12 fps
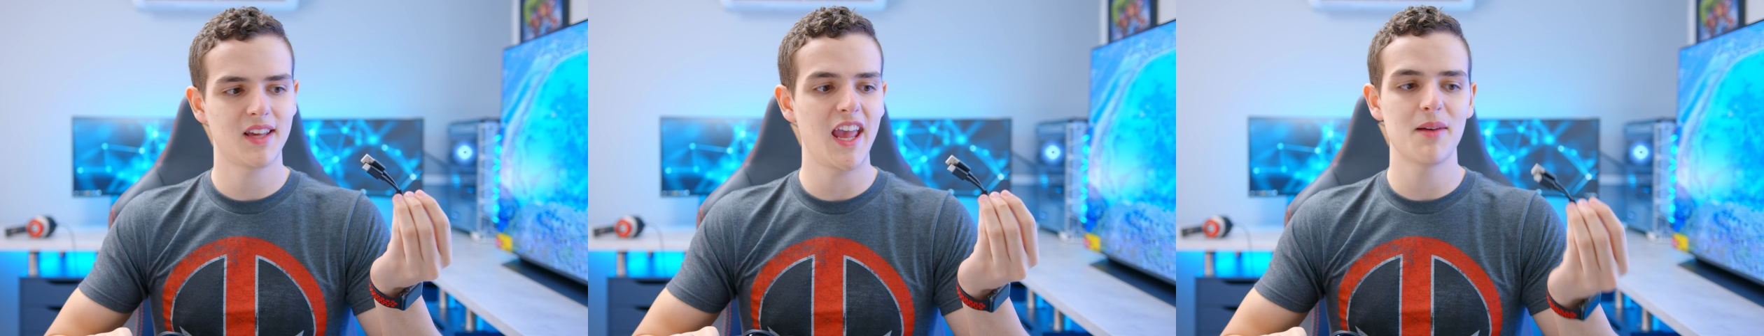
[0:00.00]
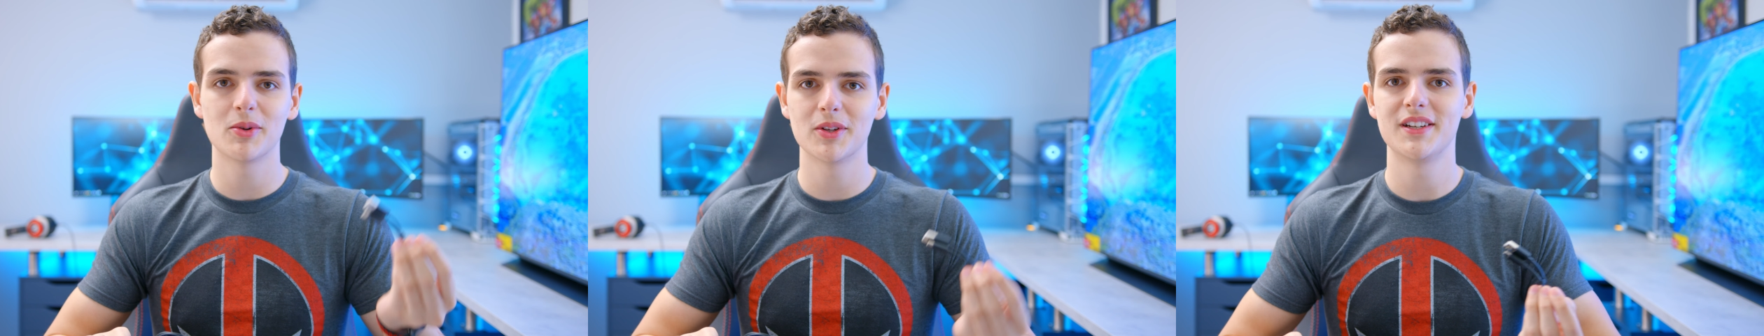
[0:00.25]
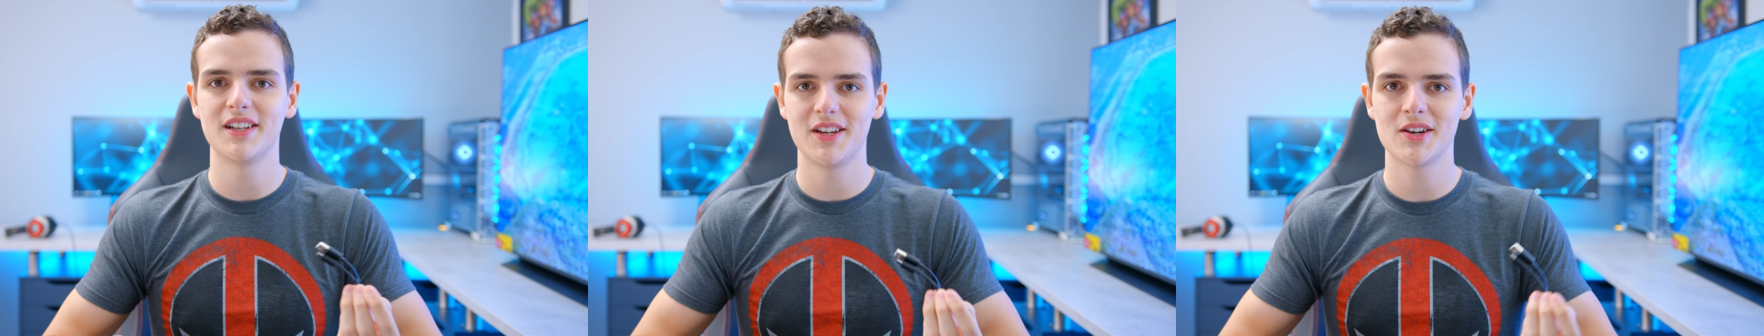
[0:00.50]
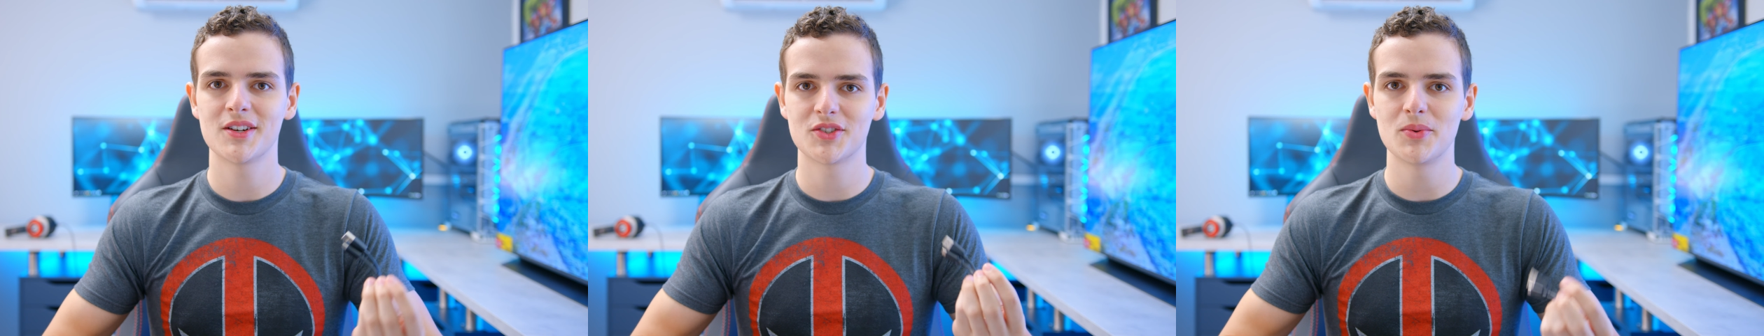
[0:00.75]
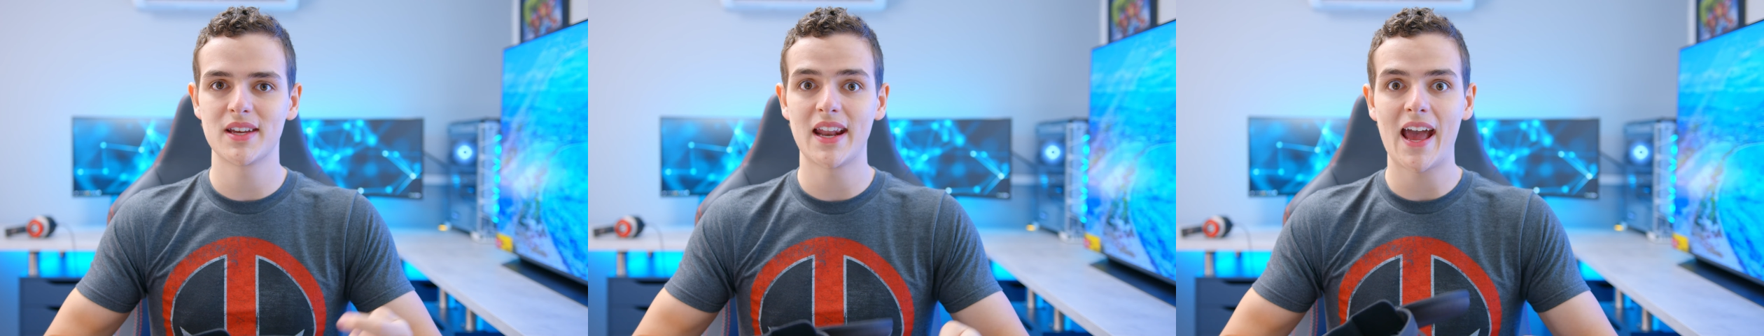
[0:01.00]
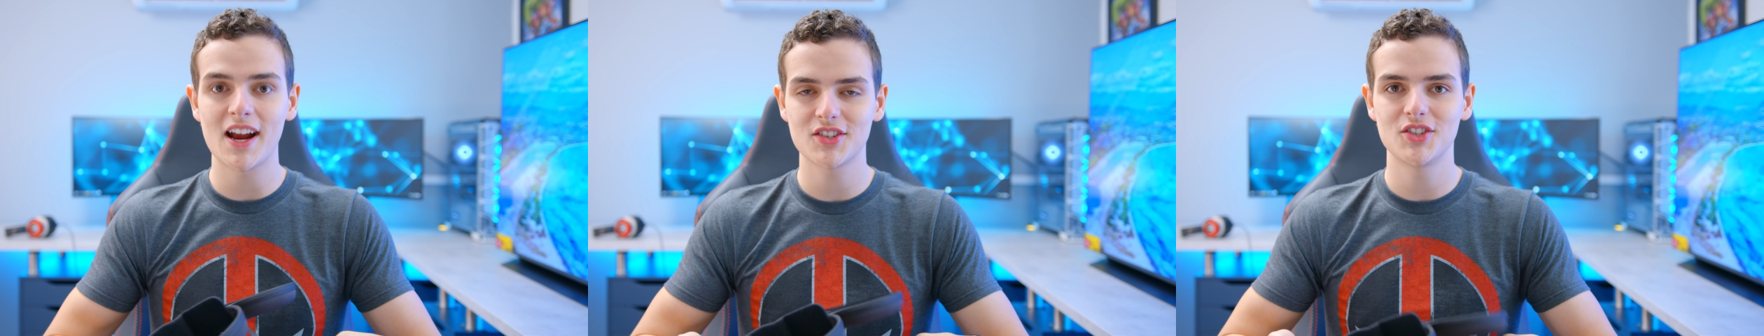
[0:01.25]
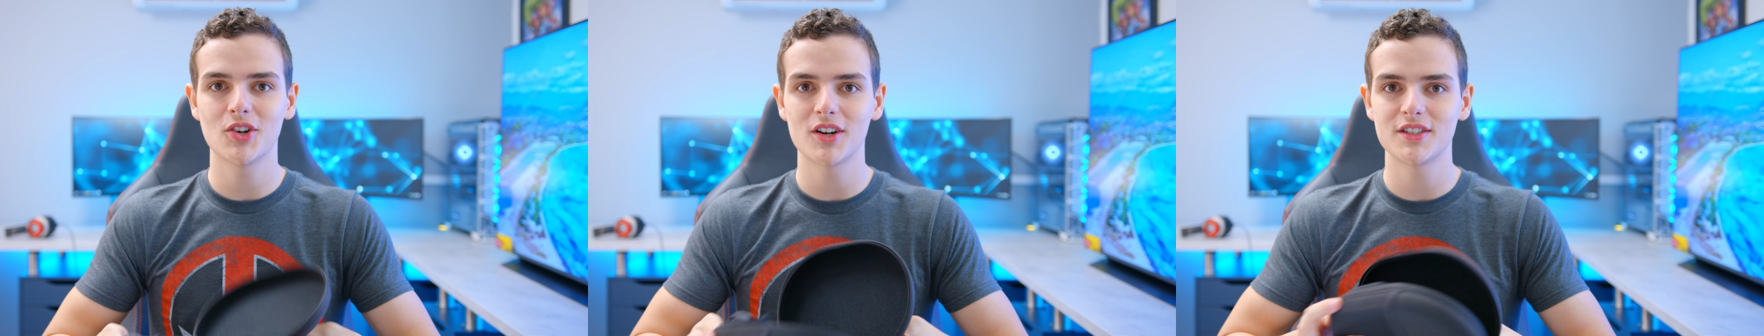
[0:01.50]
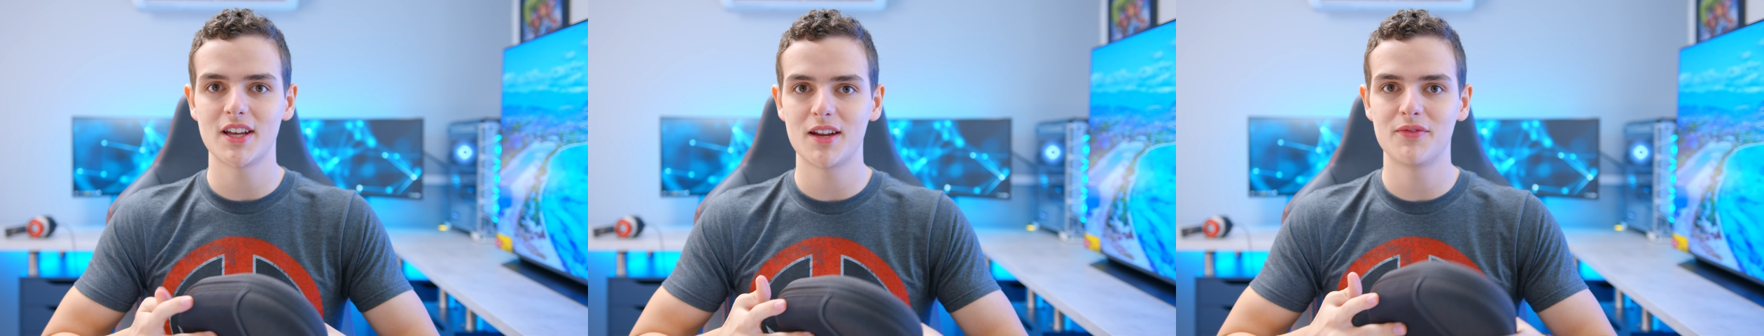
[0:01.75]
cable in here so we can actually
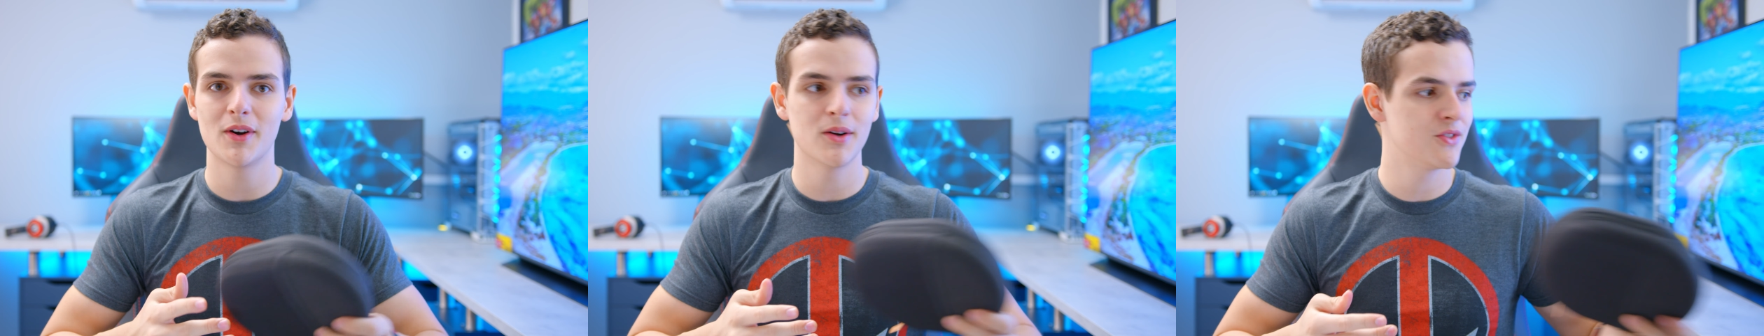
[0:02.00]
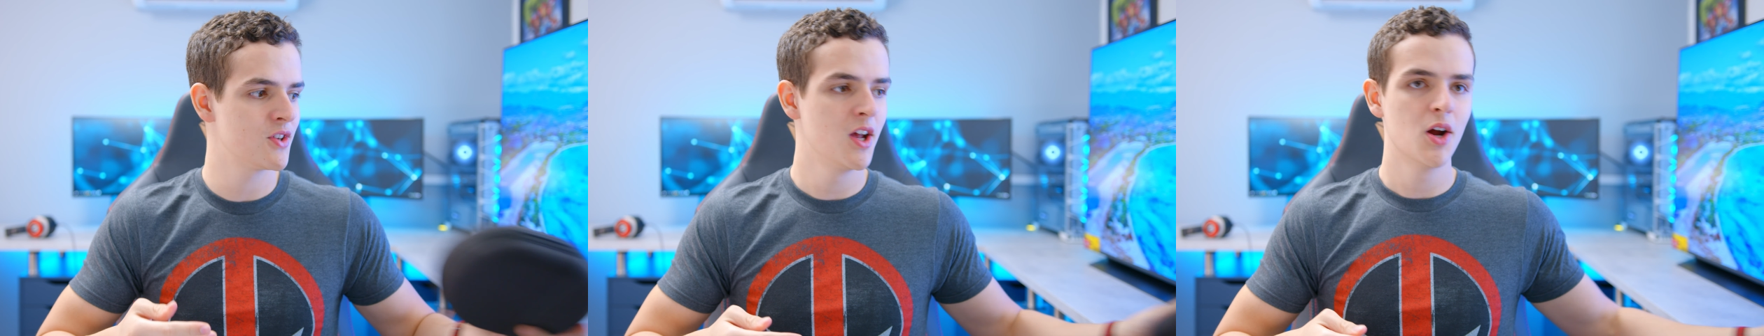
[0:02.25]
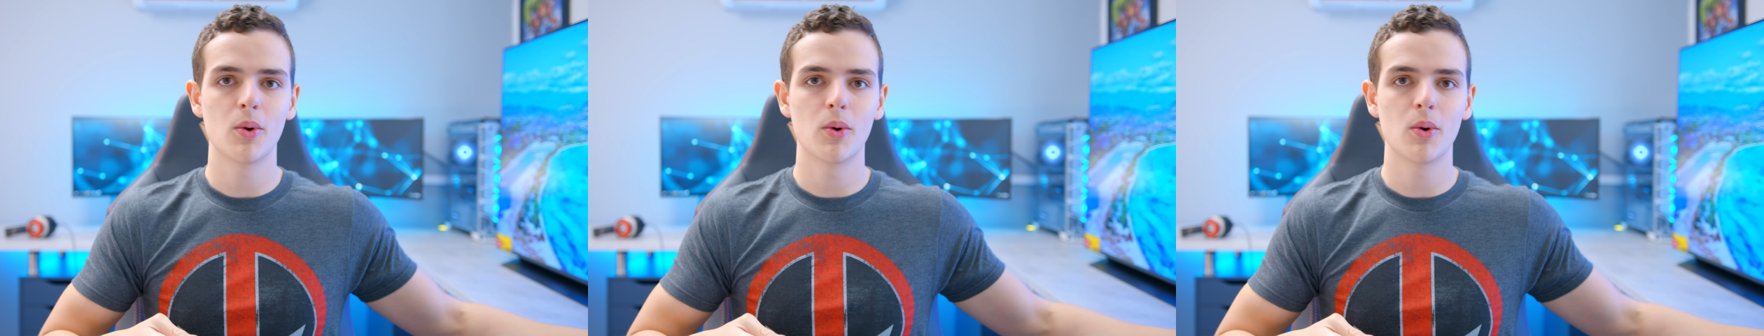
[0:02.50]
charge the headphones